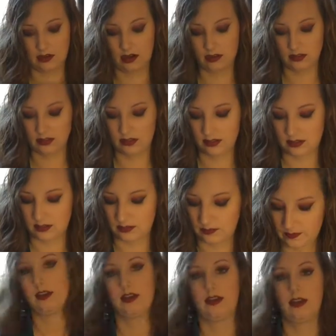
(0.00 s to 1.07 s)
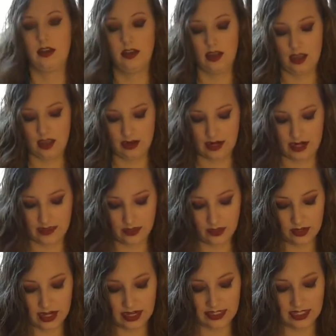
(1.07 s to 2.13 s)
All right, so
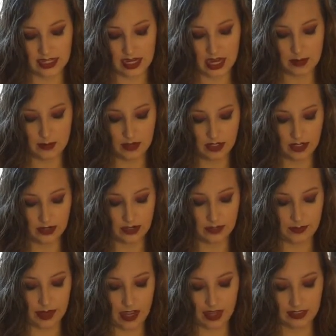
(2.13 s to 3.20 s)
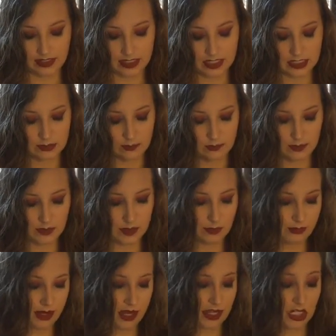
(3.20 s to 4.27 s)
the next thing I'm pulling out of the box is from the
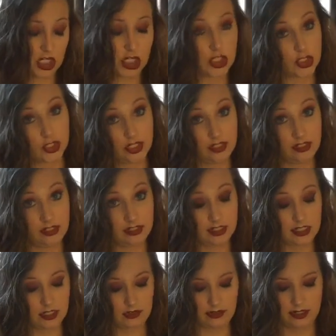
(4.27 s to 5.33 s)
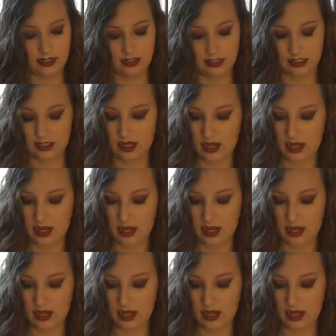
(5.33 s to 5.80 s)
brand Dirty Little Secret.